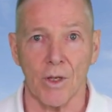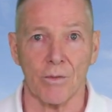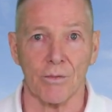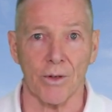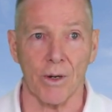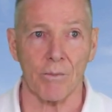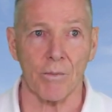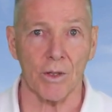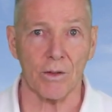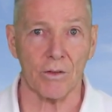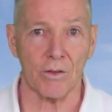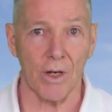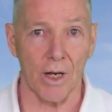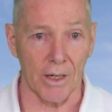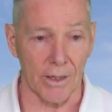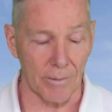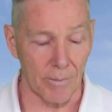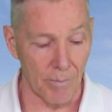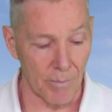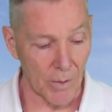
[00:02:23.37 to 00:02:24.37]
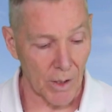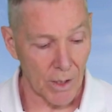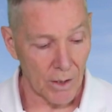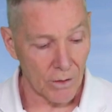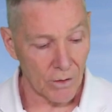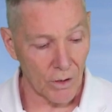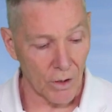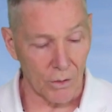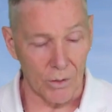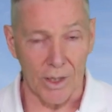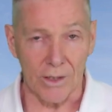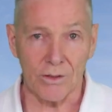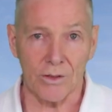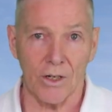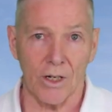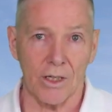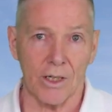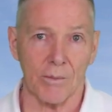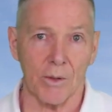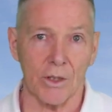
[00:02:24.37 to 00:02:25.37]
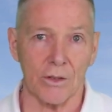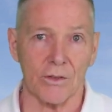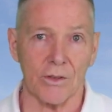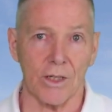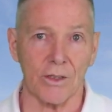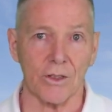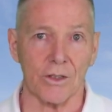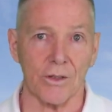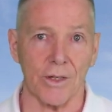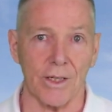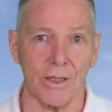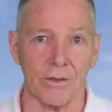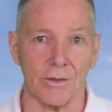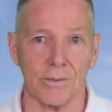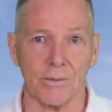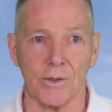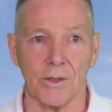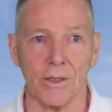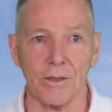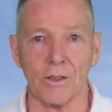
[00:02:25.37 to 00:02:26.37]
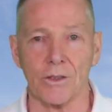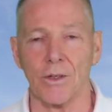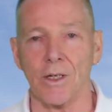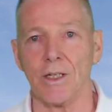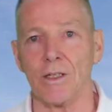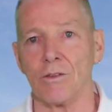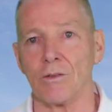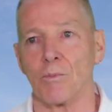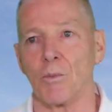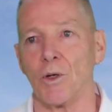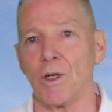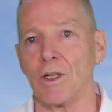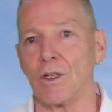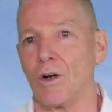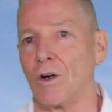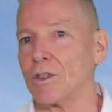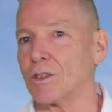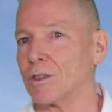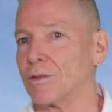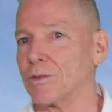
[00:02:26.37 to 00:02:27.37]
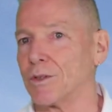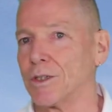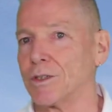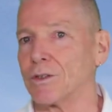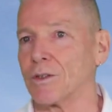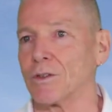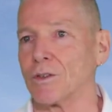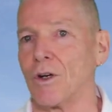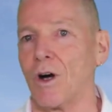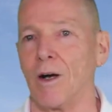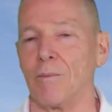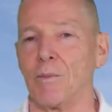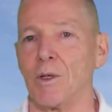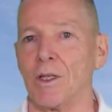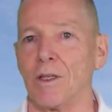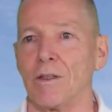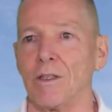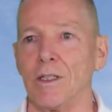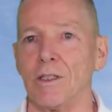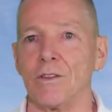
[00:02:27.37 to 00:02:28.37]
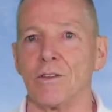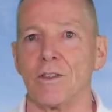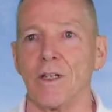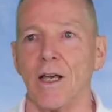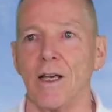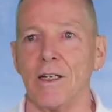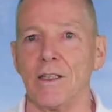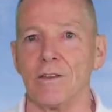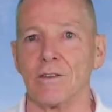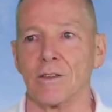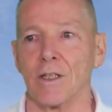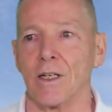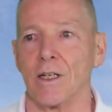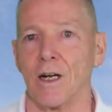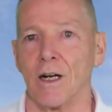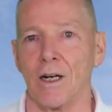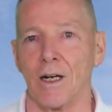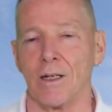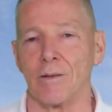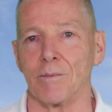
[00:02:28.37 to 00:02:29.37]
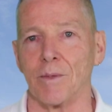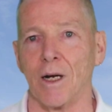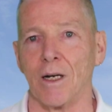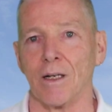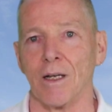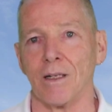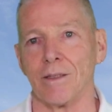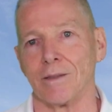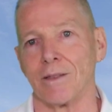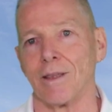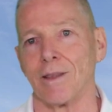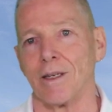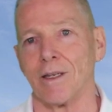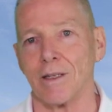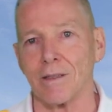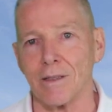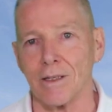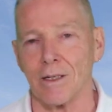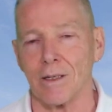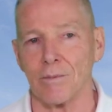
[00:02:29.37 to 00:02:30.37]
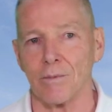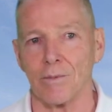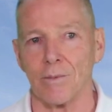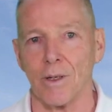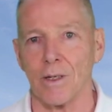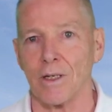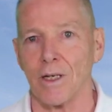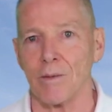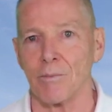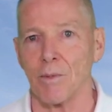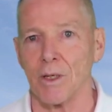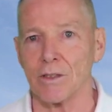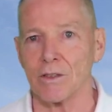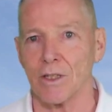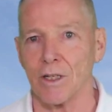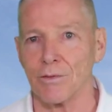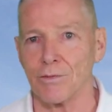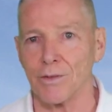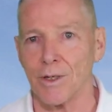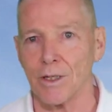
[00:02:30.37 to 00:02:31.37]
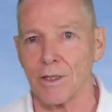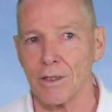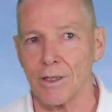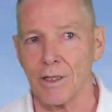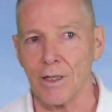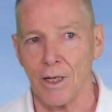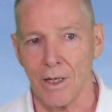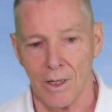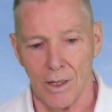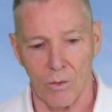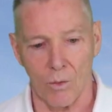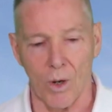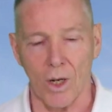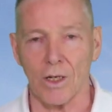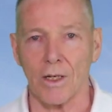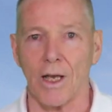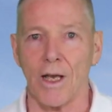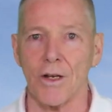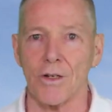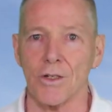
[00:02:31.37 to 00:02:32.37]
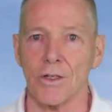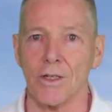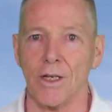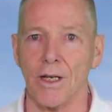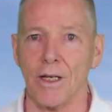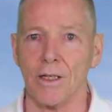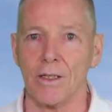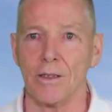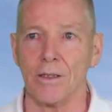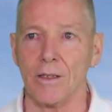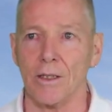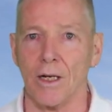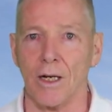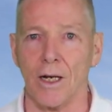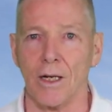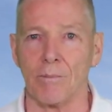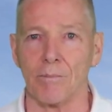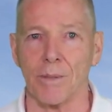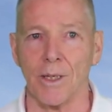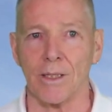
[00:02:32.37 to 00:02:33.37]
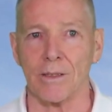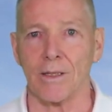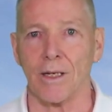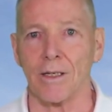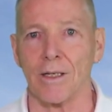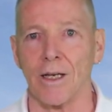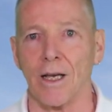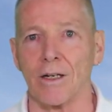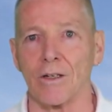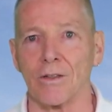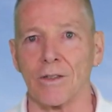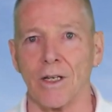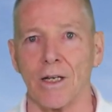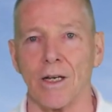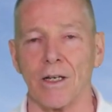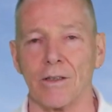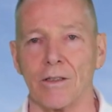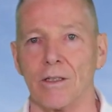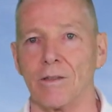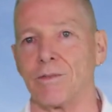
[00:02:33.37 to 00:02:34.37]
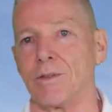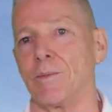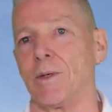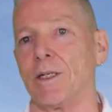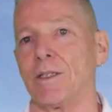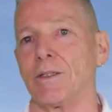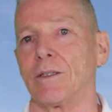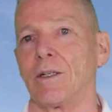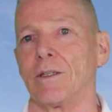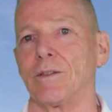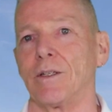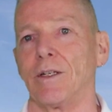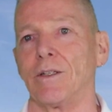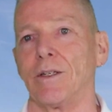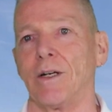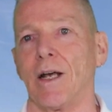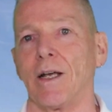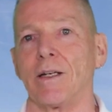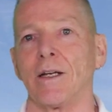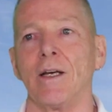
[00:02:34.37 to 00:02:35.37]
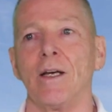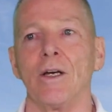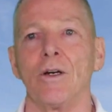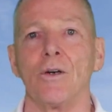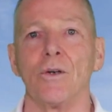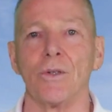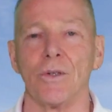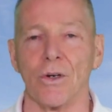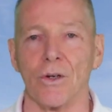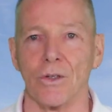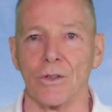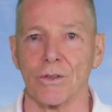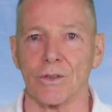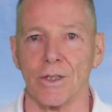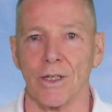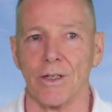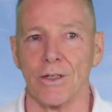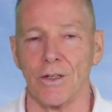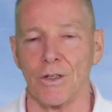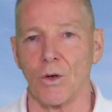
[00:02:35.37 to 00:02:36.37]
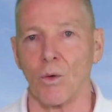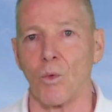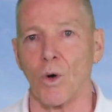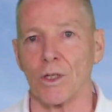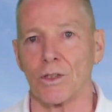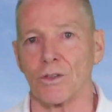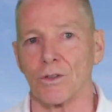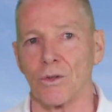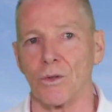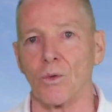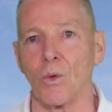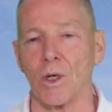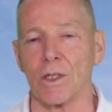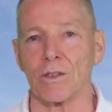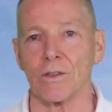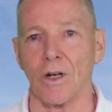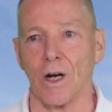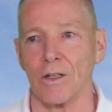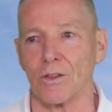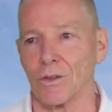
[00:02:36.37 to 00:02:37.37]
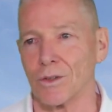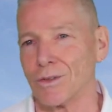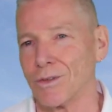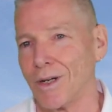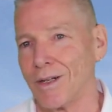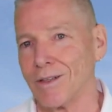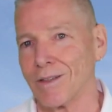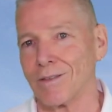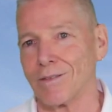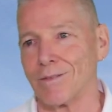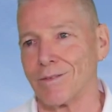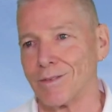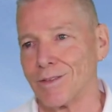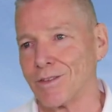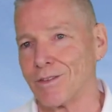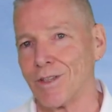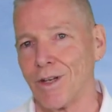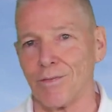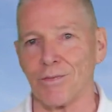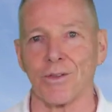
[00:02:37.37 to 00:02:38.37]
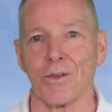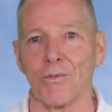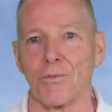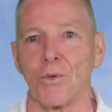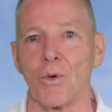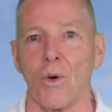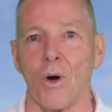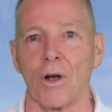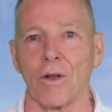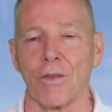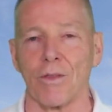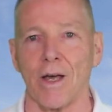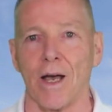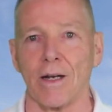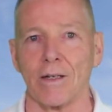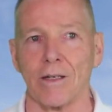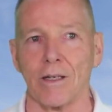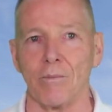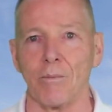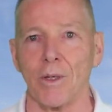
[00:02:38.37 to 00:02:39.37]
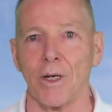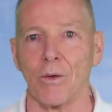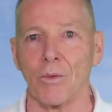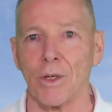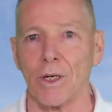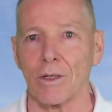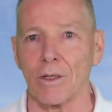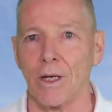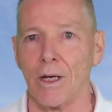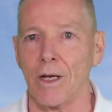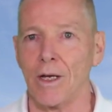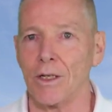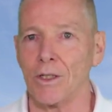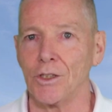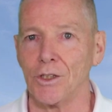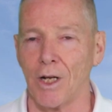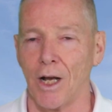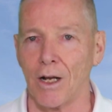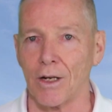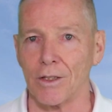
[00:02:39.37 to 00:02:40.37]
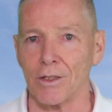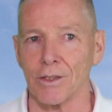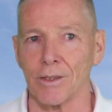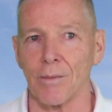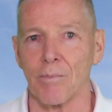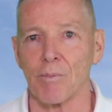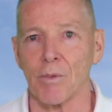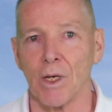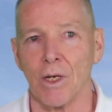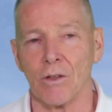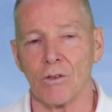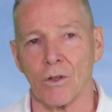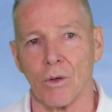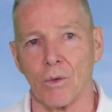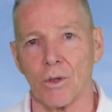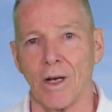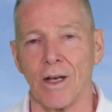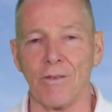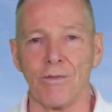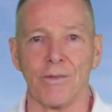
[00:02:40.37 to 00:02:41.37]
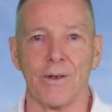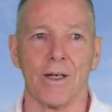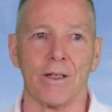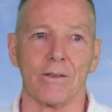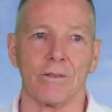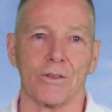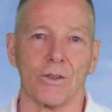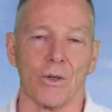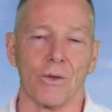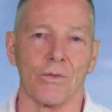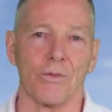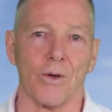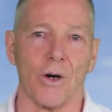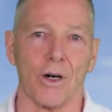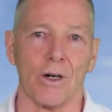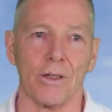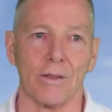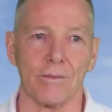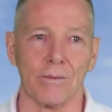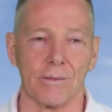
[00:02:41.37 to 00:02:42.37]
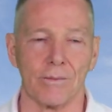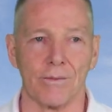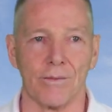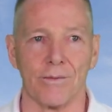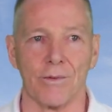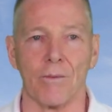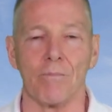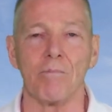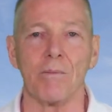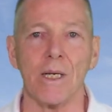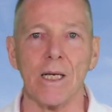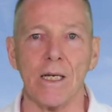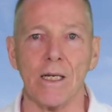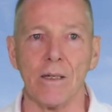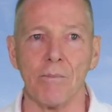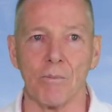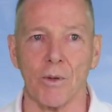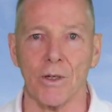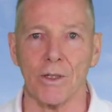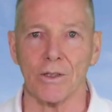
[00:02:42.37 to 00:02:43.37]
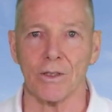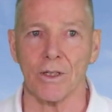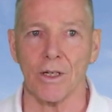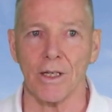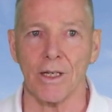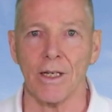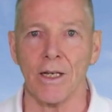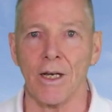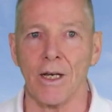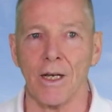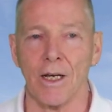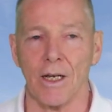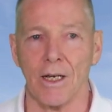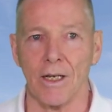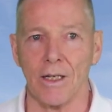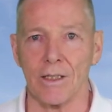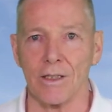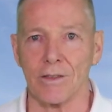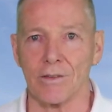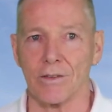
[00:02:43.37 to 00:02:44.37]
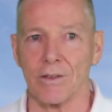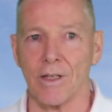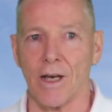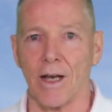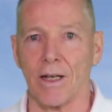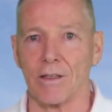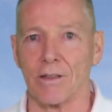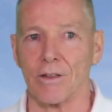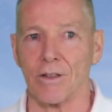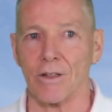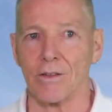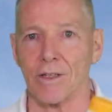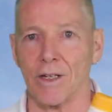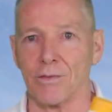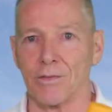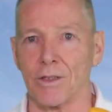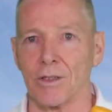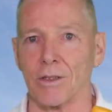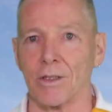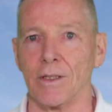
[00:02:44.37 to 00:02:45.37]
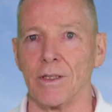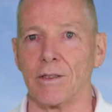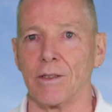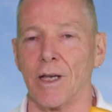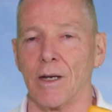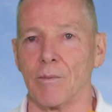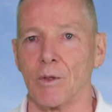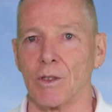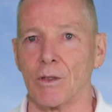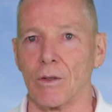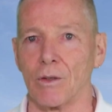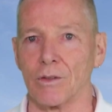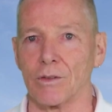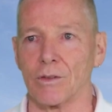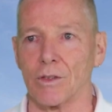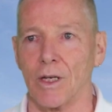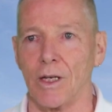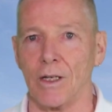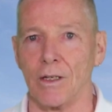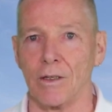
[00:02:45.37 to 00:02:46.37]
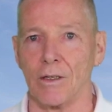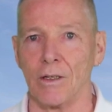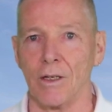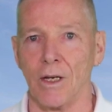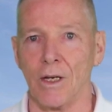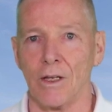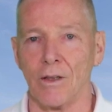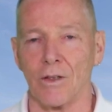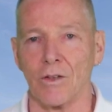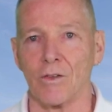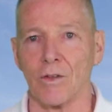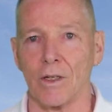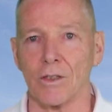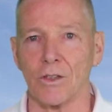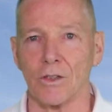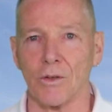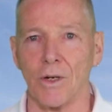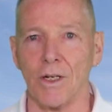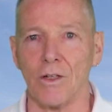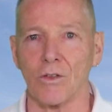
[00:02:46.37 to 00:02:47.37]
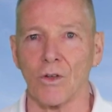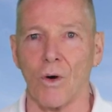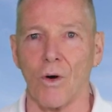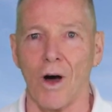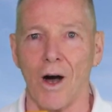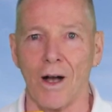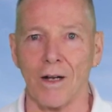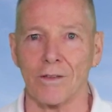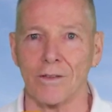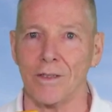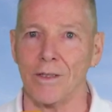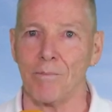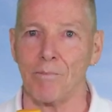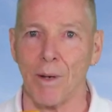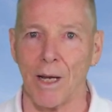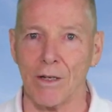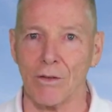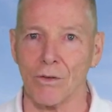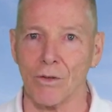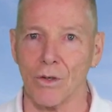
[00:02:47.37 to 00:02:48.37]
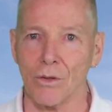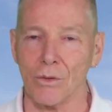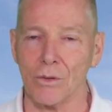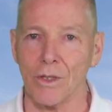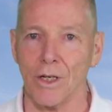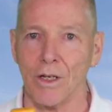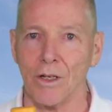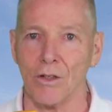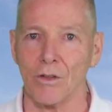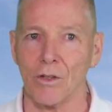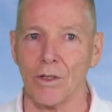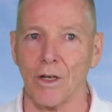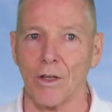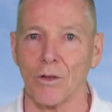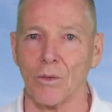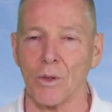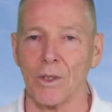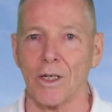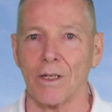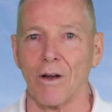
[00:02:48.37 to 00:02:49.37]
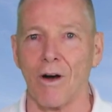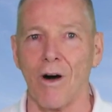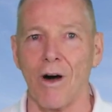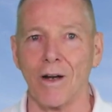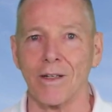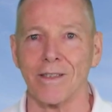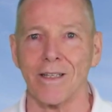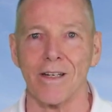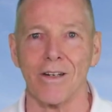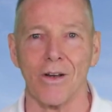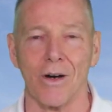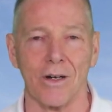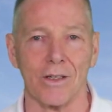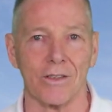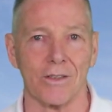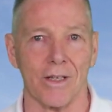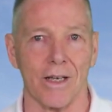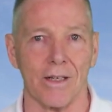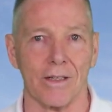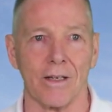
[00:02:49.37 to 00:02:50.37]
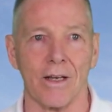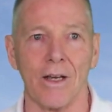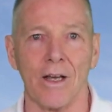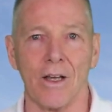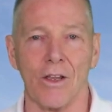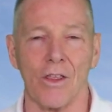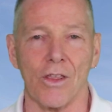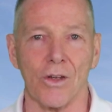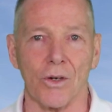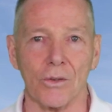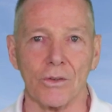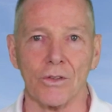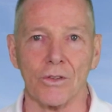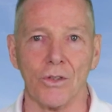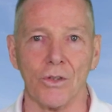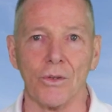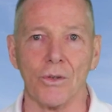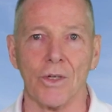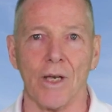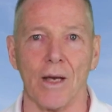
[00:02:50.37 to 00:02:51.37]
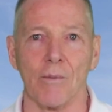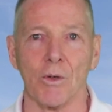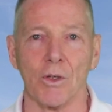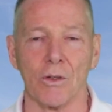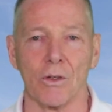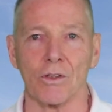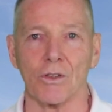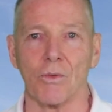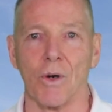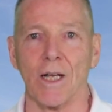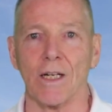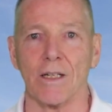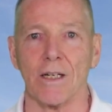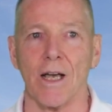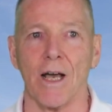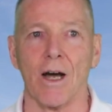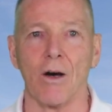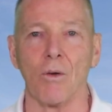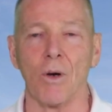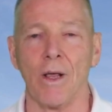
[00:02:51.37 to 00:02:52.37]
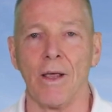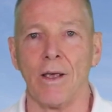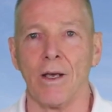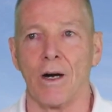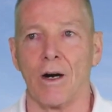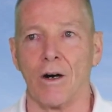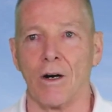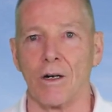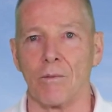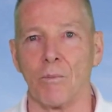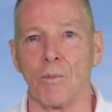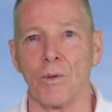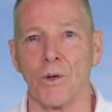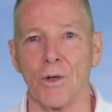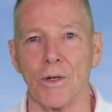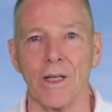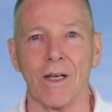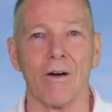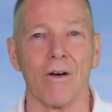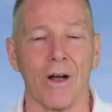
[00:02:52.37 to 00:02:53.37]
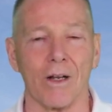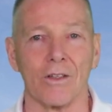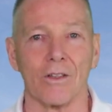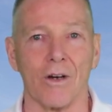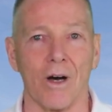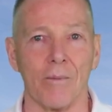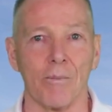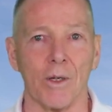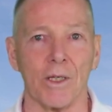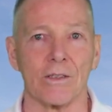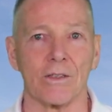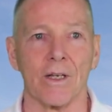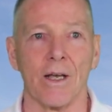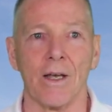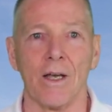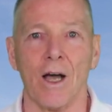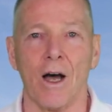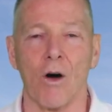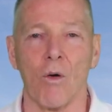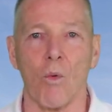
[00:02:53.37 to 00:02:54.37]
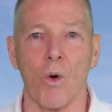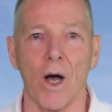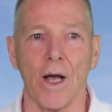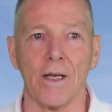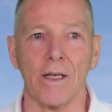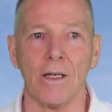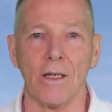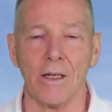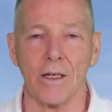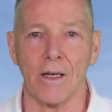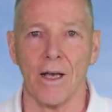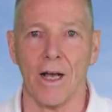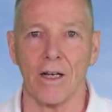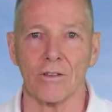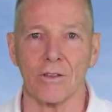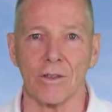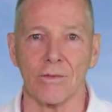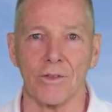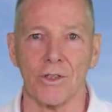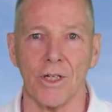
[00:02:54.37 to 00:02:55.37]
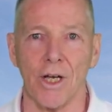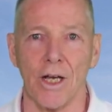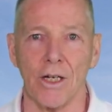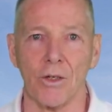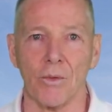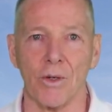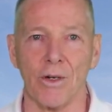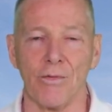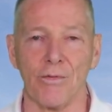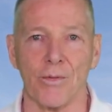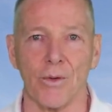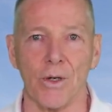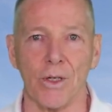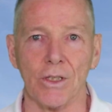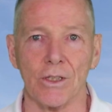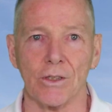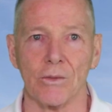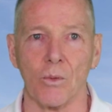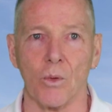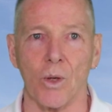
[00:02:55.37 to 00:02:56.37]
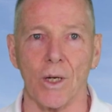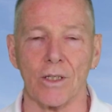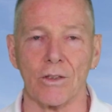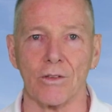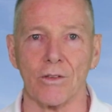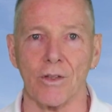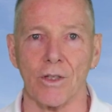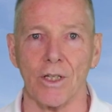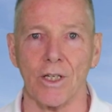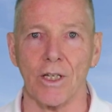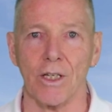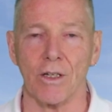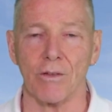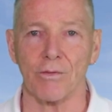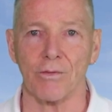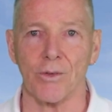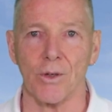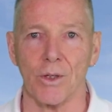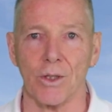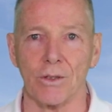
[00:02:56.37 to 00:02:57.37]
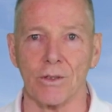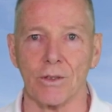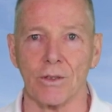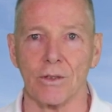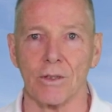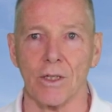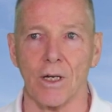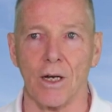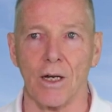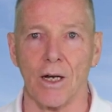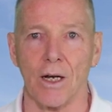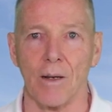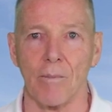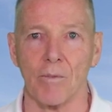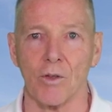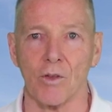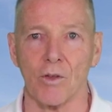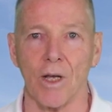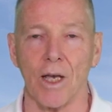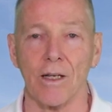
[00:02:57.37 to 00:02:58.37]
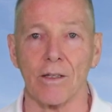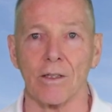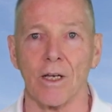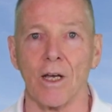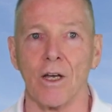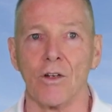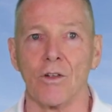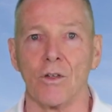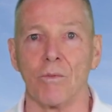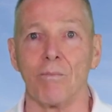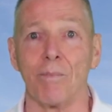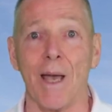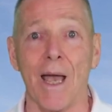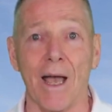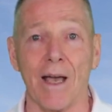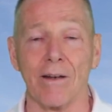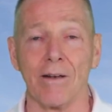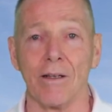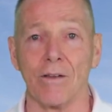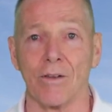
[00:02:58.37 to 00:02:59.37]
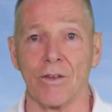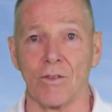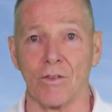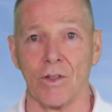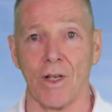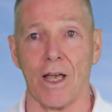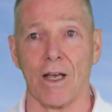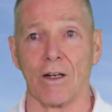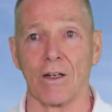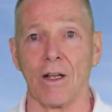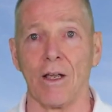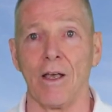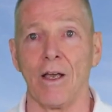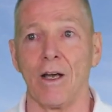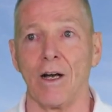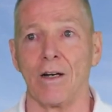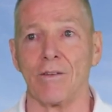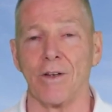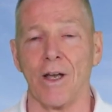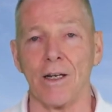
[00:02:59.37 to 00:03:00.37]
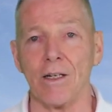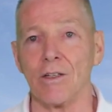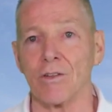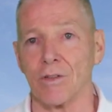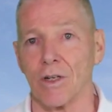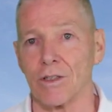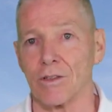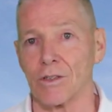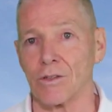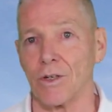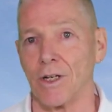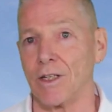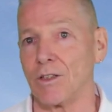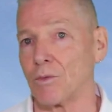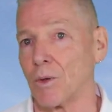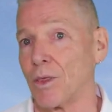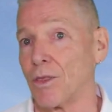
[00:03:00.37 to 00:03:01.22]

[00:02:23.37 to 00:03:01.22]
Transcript: from the sun. So let's talk about sunscreens. Sunscreens, pretty controversial topic these days. Um, I like to think that I'm, i keep myself fairly well educated, uh, but again, looking at the information on the internet, who knows, you know, what's true, what's not. So trying to sift through all of that can be a real challenge. So what I've found so far for me personally is that there are definitely chemicals in the sunscreen. So oxybenzone is the other one and octinoxate. Those two chemicals right now are pretty hot topics. Hawaii, as of January 1st, was the first uh, state to ban the sale of any sunscreens